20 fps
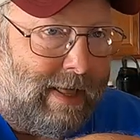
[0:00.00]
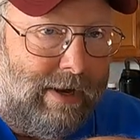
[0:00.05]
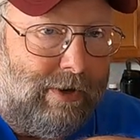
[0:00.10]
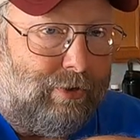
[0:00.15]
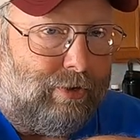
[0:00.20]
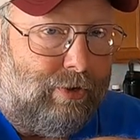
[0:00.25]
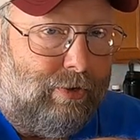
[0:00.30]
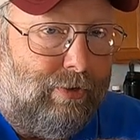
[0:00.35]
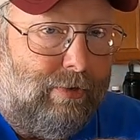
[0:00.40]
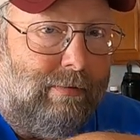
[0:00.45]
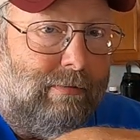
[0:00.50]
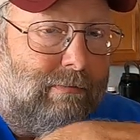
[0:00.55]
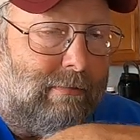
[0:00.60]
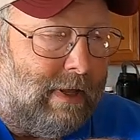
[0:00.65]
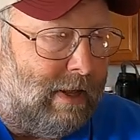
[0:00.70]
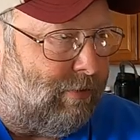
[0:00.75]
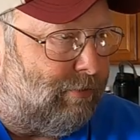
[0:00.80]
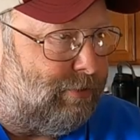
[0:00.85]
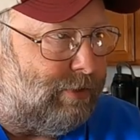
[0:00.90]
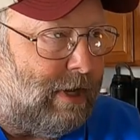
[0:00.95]
attitude,
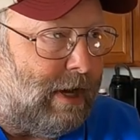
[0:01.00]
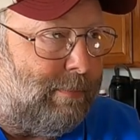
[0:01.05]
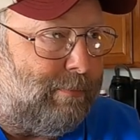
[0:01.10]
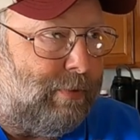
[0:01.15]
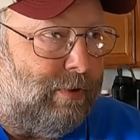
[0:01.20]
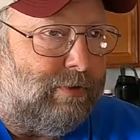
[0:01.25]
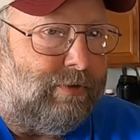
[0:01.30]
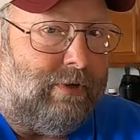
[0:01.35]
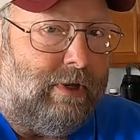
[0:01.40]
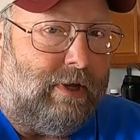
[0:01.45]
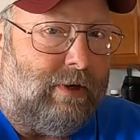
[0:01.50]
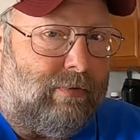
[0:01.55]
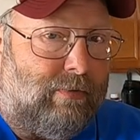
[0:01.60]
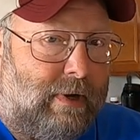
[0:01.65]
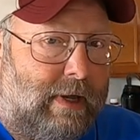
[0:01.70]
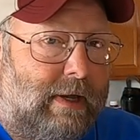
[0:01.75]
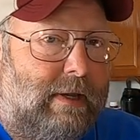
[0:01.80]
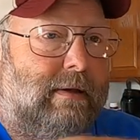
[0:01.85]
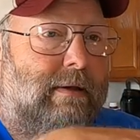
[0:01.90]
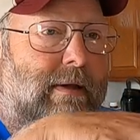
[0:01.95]
that'll stop your sink
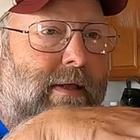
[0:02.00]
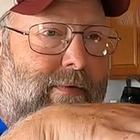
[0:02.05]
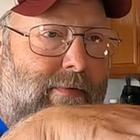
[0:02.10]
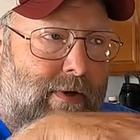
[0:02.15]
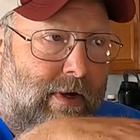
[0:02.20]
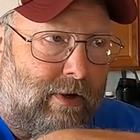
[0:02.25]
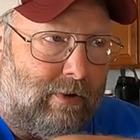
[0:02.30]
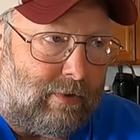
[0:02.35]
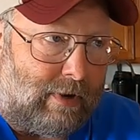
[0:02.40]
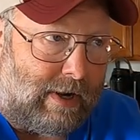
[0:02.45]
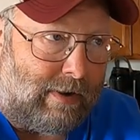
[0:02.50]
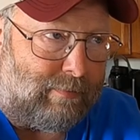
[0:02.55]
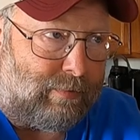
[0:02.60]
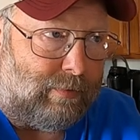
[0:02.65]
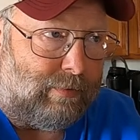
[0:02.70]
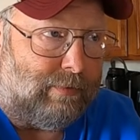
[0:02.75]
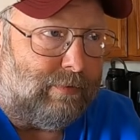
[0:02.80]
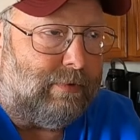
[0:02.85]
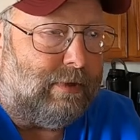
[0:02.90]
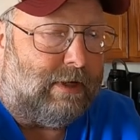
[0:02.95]
rate and the aircraft
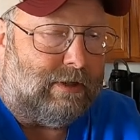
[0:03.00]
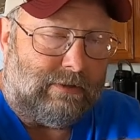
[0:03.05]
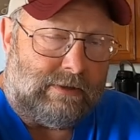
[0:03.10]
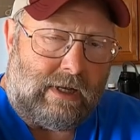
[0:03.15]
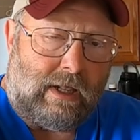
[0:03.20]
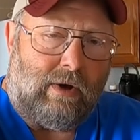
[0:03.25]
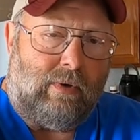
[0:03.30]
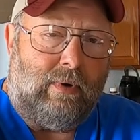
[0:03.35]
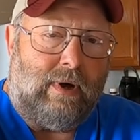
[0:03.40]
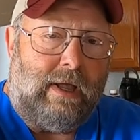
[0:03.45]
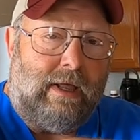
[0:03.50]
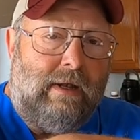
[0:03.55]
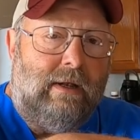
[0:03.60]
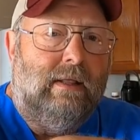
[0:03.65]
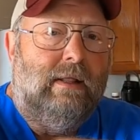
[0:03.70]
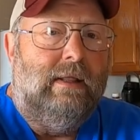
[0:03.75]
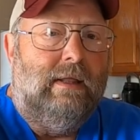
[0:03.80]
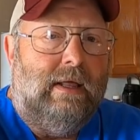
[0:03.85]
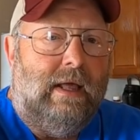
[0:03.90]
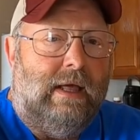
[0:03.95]
will accelerate
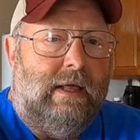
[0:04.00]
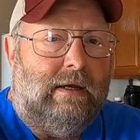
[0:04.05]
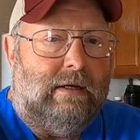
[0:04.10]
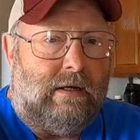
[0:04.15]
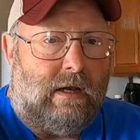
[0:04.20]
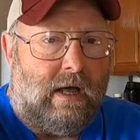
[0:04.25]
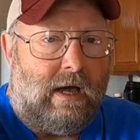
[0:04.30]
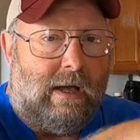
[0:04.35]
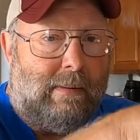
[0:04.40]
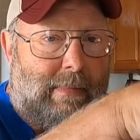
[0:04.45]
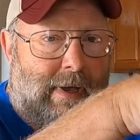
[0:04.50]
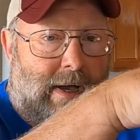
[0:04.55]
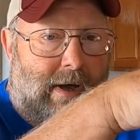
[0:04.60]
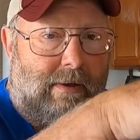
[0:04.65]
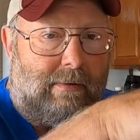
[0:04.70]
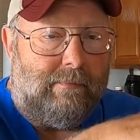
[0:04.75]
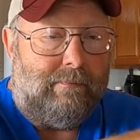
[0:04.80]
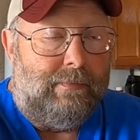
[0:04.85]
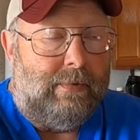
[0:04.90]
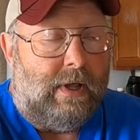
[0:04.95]
and climb
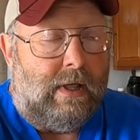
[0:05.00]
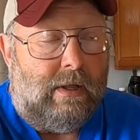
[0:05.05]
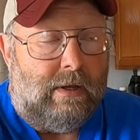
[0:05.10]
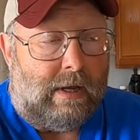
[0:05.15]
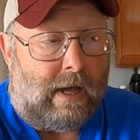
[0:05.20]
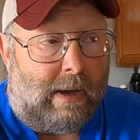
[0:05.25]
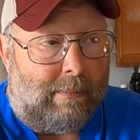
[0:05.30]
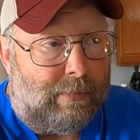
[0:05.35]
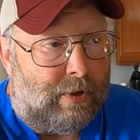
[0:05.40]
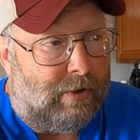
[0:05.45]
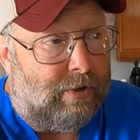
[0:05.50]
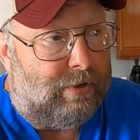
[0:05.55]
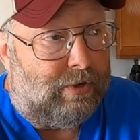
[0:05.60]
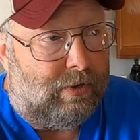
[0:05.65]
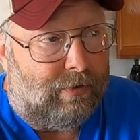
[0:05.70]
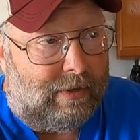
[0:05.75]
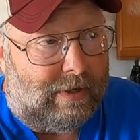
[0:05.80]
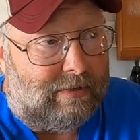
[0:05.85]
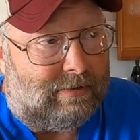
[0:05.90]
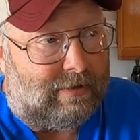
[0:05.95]
out. I'm going to
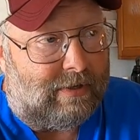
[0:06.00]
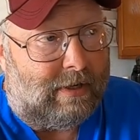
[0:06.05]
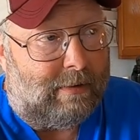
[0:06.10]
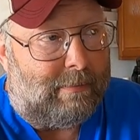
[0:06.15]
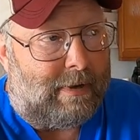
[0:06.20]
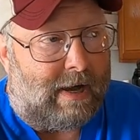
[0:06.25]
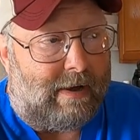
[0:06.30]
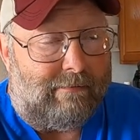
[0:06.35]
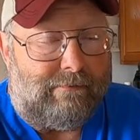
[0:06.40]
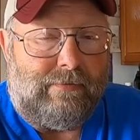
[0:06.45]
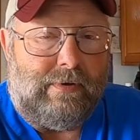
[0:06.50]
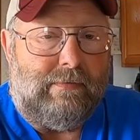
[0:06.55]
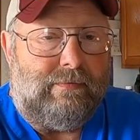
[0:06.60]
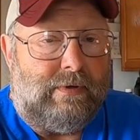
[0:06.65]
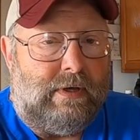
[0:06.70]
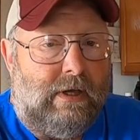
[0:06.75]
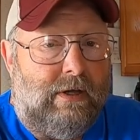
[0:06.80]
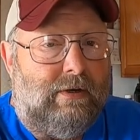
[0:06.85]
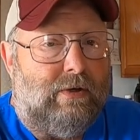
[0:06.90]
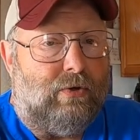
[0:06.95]
do this at about
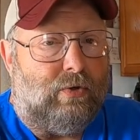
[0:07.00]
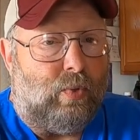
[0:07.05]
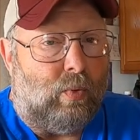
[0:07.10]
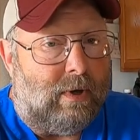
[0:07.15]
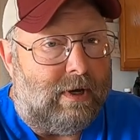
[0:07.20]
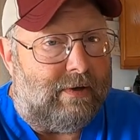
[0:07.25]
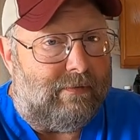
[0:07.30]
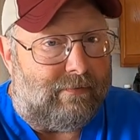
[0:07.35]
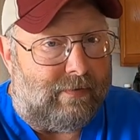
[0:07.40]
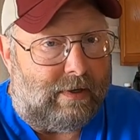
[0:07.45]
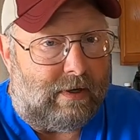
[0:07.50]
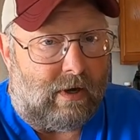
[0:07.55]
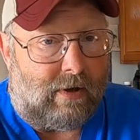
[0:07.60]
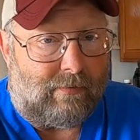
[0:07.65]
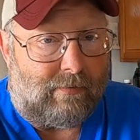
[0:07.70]
15 to 20 feet